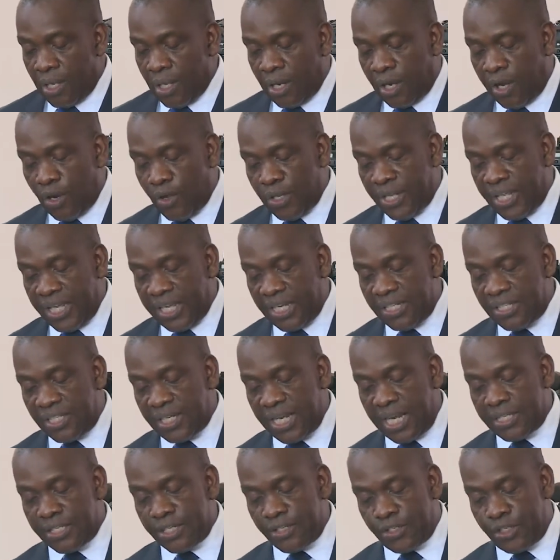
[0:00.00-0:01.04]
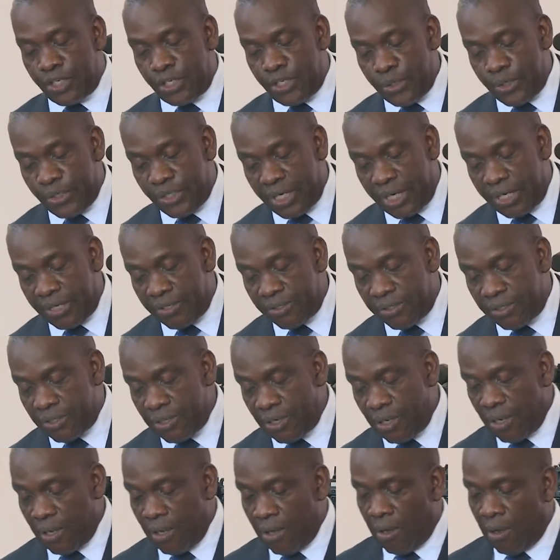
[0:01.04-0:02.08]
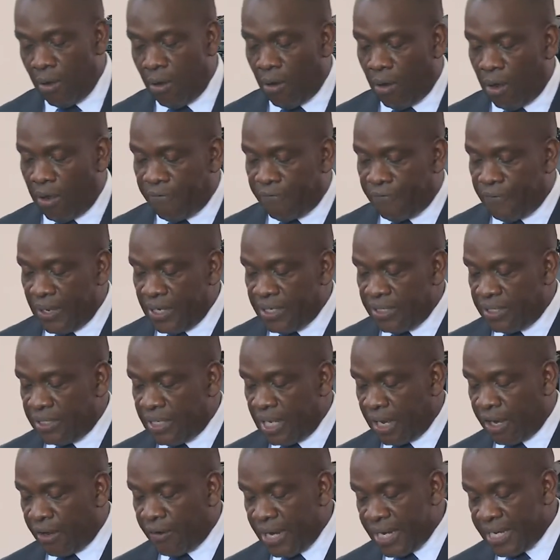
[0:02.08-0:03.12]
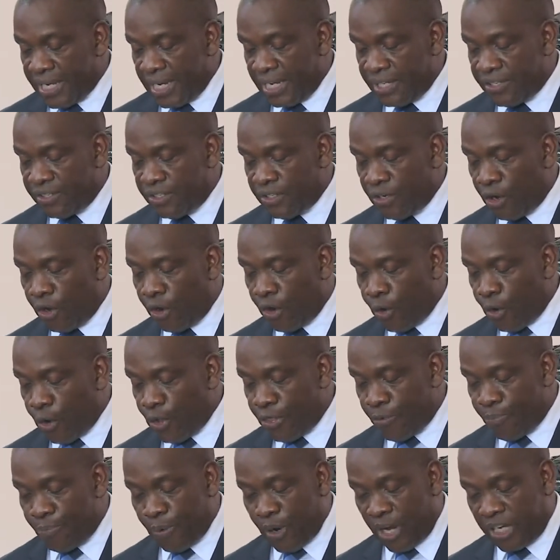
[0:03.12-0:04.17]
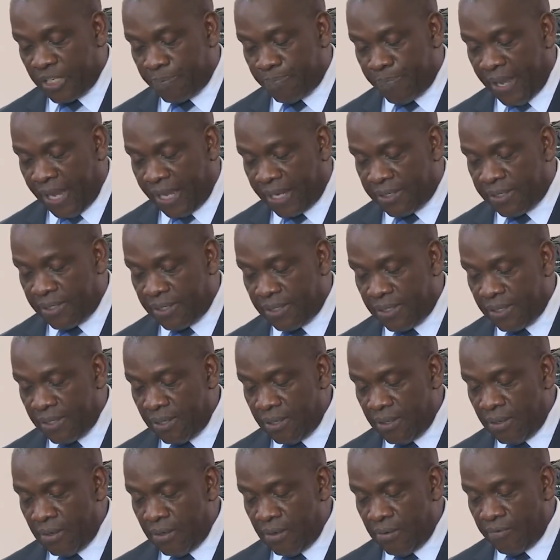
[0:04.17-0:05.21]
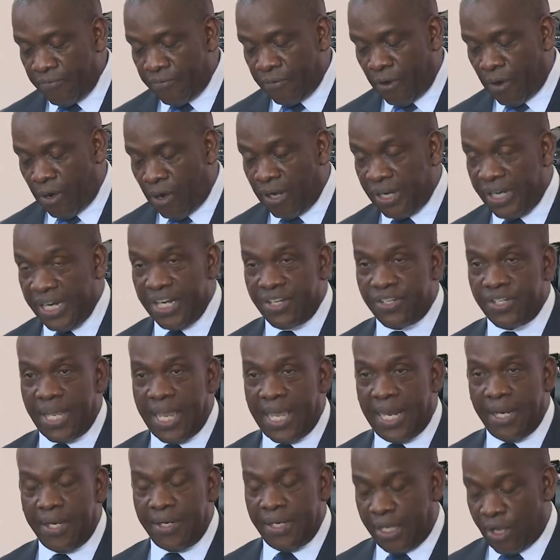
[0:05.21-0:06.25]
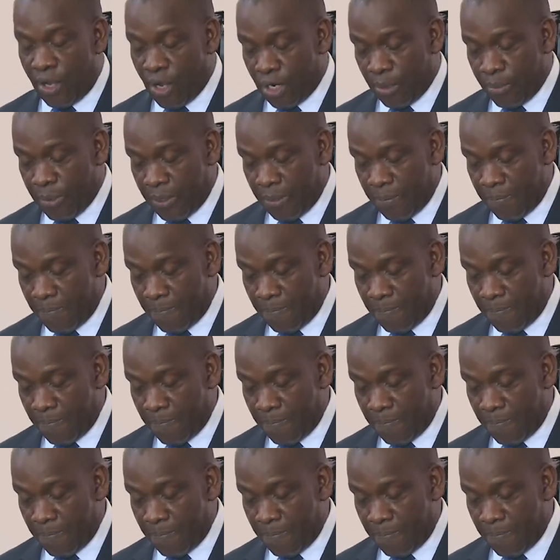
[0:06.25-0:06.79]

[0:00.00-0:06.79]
clothing and shelter solutions, offers the greatest growth prospects for our Nature Island economy.